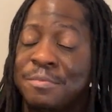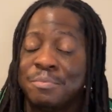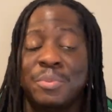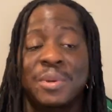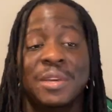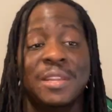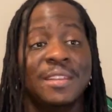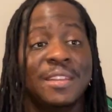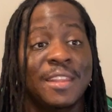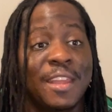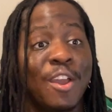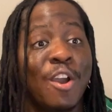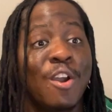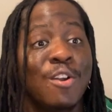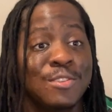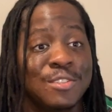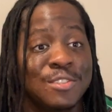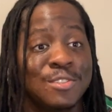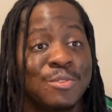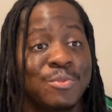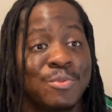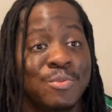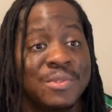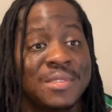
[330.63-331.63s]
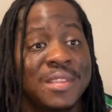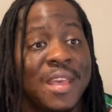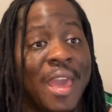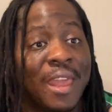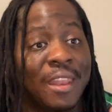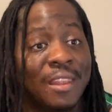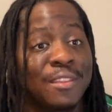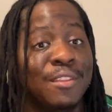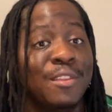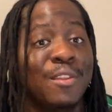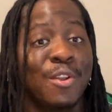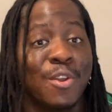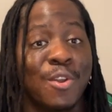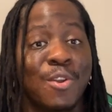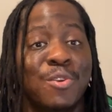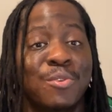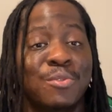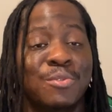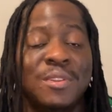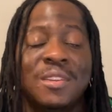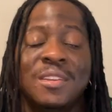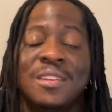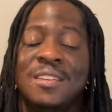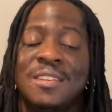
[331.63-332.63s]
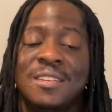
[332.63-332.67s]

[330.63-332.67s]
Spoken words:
But they also was handling their own.